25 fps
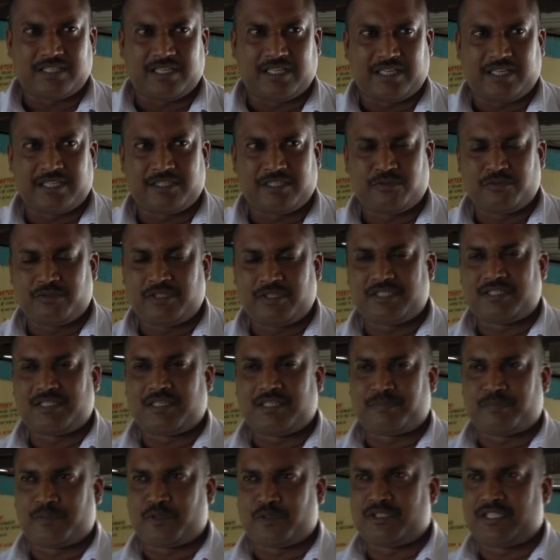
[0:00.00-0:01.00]
As soon as
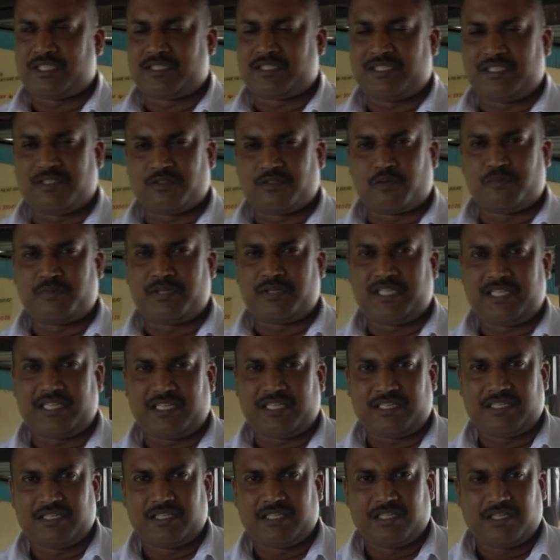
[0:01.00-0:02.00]
the project is
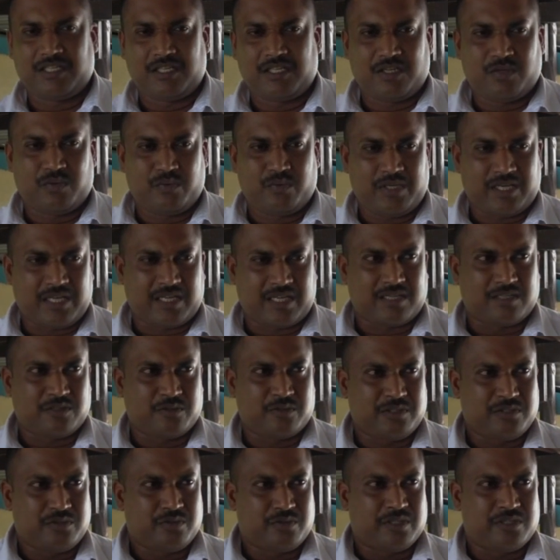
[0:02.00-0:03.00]
completed, we are
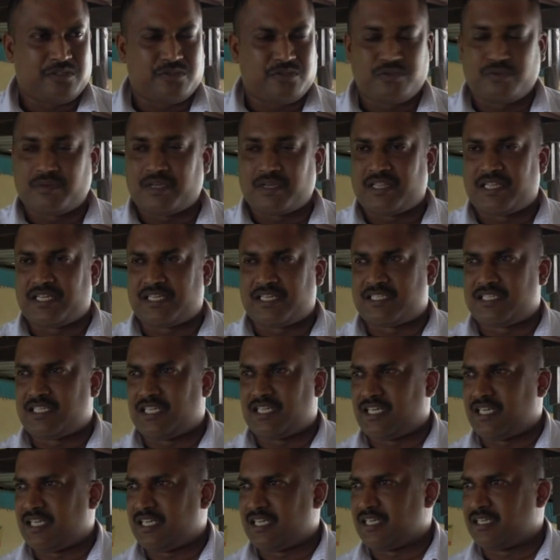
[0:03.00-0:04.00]
going to ensure
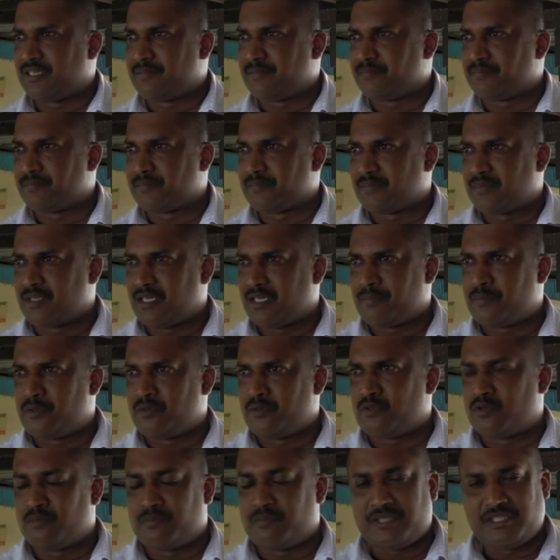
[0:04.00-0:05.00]
that
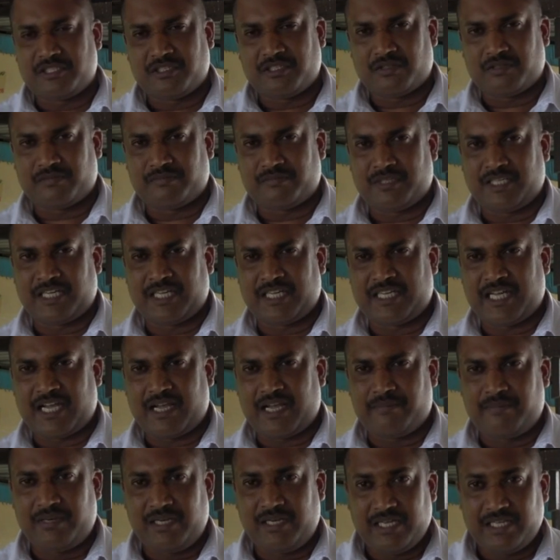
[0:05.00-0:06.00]
upon completion of the
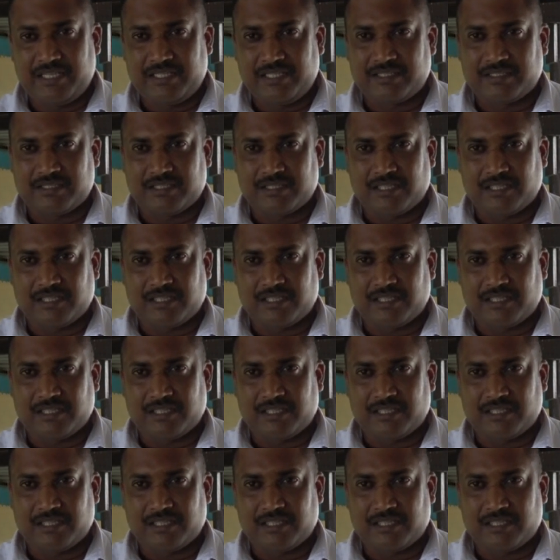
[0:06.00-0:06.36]
entire building,